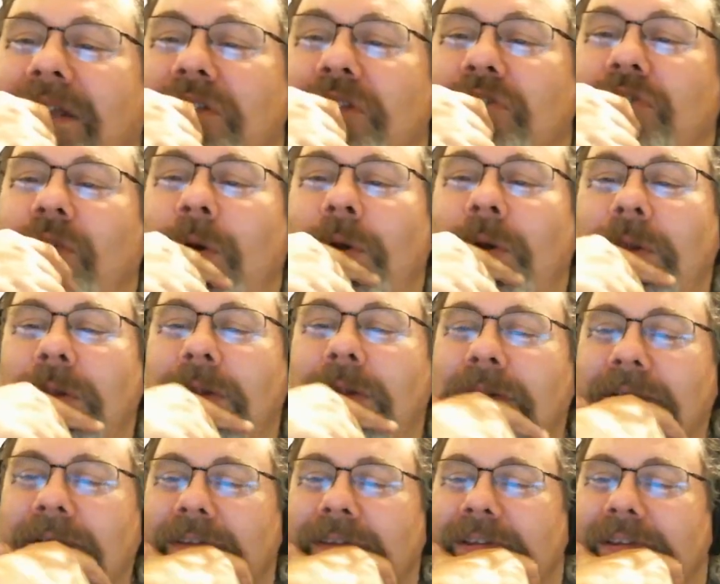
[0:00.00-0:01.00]
a troll.
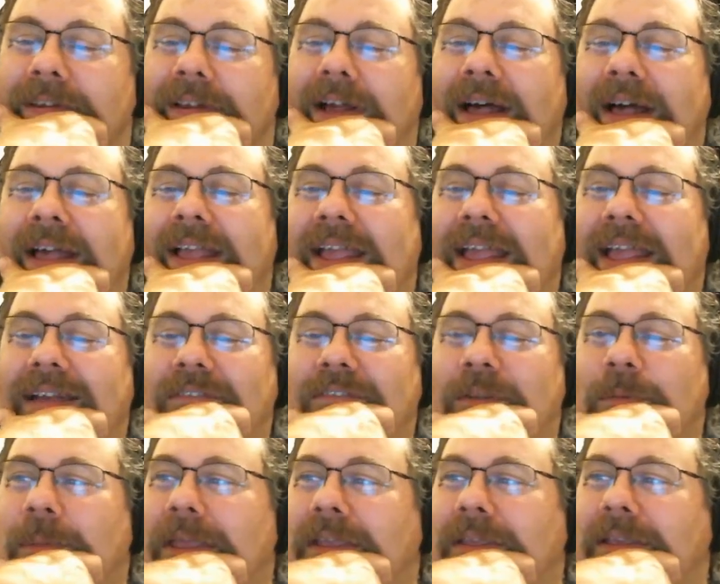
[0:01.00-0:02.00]
I have to
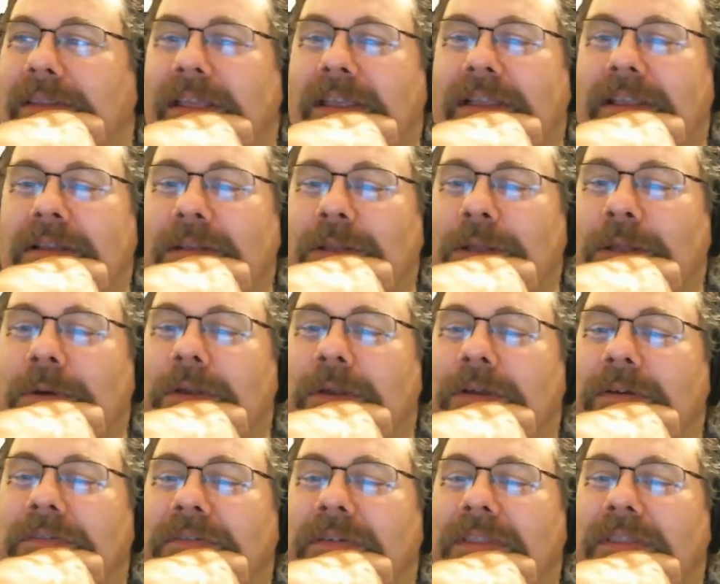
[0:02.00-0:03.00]
make like a
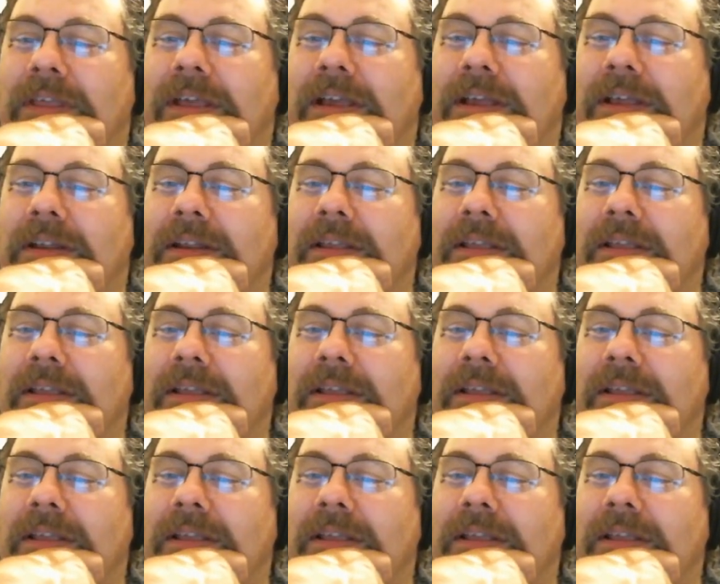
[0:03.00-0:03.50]
logo for that.